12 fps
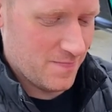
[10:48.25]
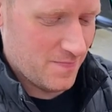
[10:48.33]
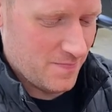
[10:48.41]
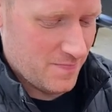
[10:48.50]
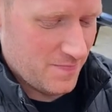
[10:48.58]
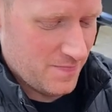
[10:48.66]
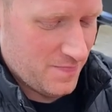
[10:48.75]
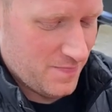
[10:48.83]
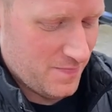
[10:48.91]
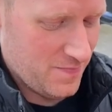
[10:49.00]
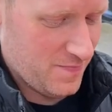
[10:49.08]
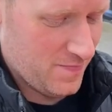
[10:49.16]
You do.
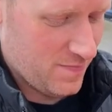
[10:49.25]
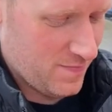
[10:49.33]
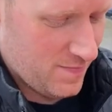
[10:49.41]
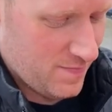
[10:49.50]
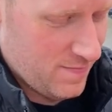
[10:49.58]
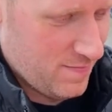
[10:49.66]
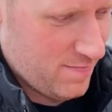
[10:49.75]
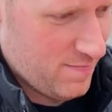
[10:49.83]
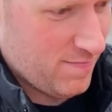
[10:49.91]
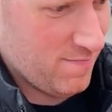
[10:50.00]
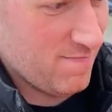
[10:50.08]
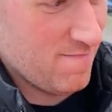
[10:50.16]

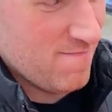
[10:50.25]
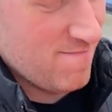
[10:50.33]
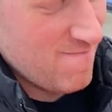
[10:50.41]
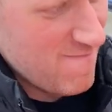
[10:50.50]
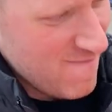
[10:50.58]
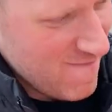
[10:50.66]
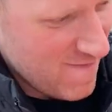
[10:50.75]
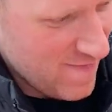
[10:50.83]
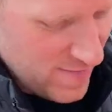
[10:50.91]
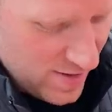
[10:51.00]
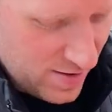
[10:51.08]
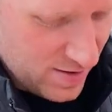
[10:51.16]
I love green
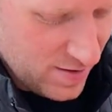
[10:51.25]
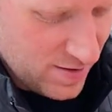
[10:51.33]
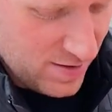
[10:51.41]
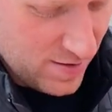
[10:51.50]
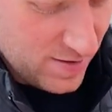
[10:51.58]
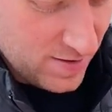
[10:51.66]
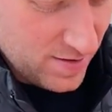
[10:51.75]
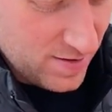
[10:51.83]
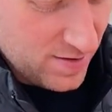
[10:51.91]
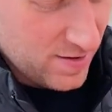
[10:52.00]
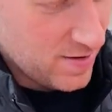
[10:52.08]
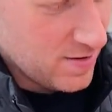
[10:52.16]
bags. We've gotten so
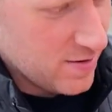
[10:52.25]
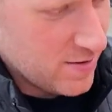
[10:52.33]
many of them.